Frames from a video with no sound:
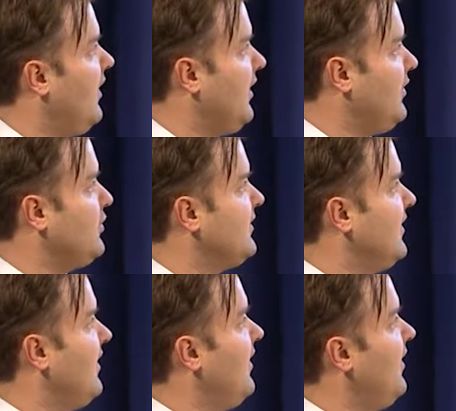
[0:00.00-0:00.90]
I thought
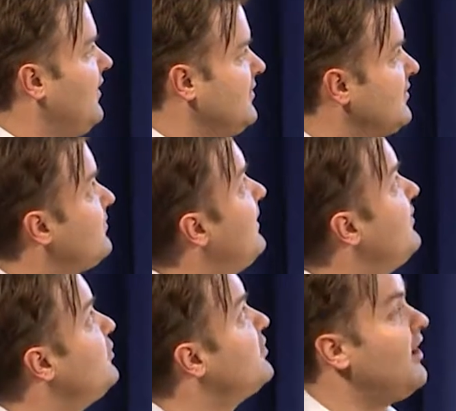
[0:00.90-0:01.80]
I spent
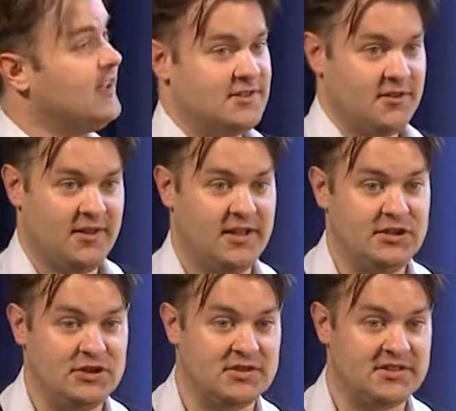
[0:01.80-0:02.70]
two slides on
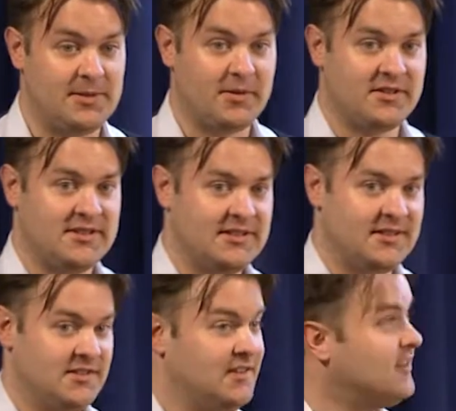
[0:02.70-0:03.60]
induced systemic resistance